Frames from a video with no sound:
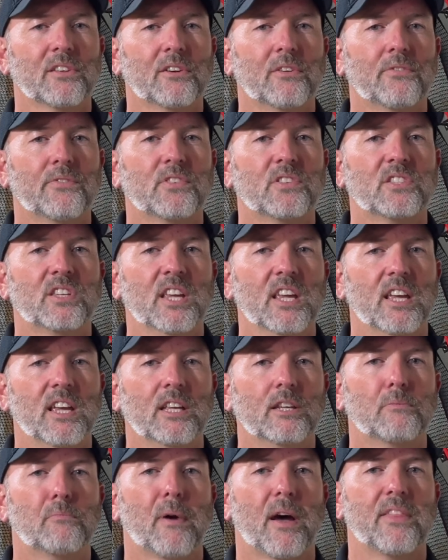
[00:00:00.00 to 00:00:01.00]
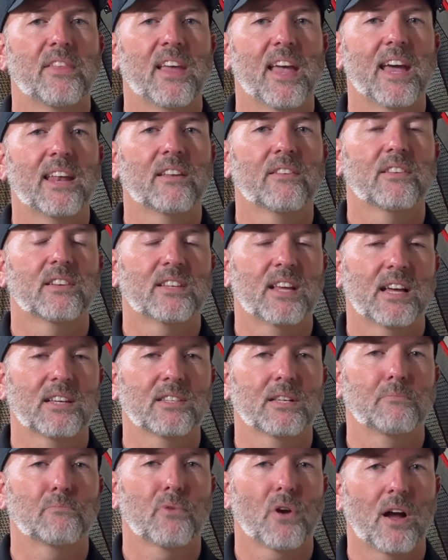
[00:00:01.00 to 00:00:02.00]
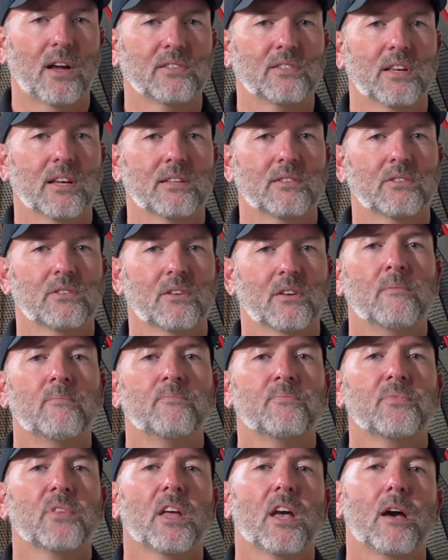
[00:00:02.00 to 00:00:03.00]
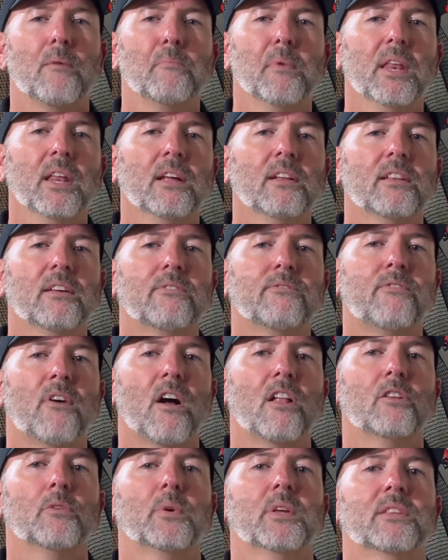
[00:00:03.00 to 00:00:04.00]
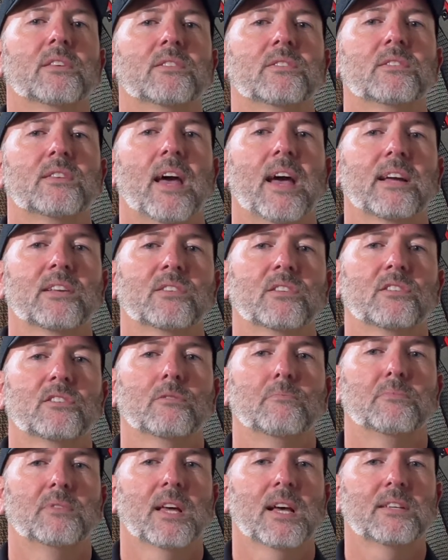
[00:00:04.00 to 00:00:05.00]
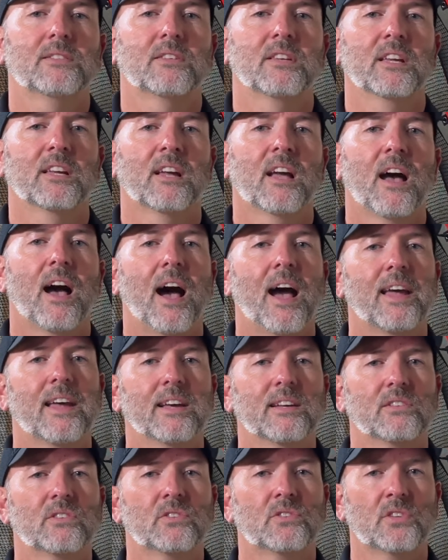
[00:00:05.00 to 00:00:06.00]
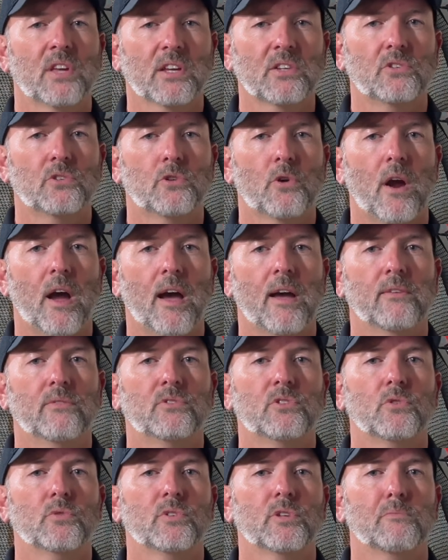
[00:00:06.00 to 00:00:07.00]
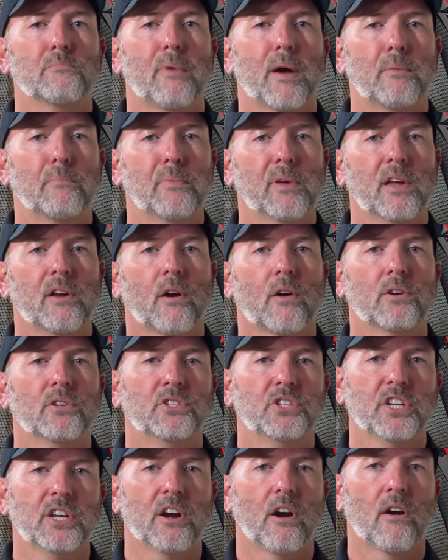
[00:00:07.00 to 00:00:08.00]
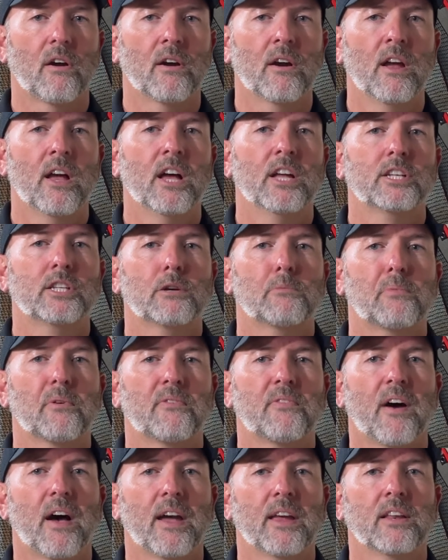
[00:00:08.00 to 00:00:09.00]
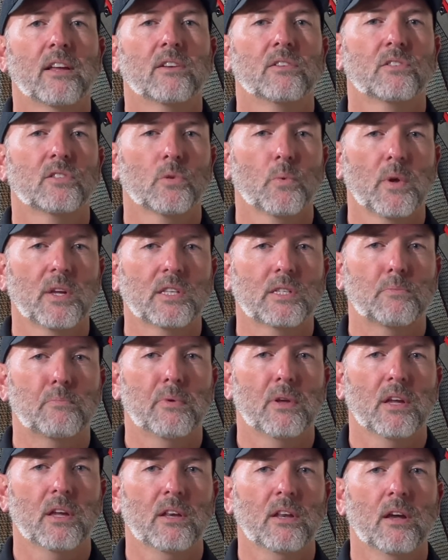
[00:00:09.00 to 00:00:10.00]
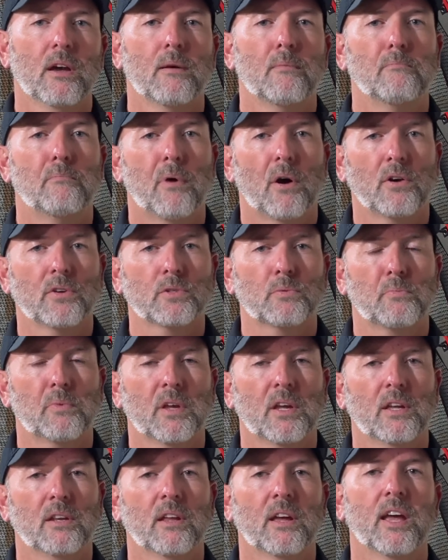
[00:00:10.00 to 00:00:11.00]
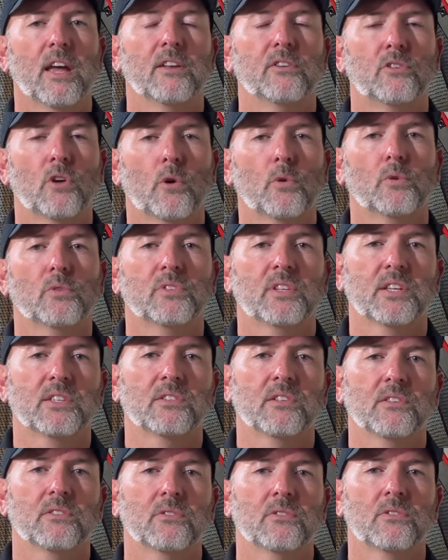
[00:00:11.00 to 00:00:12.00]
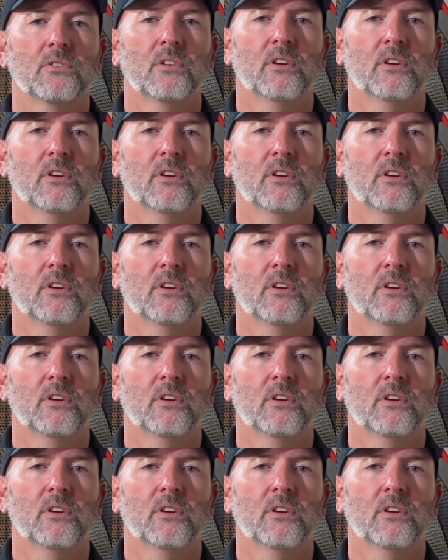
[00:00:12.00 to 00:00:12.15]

fatigued by the end of the testing process. Immediately following the stack system testing, I hit 6 drives using my PRGR to provide swing speed, ball speed, and total distance.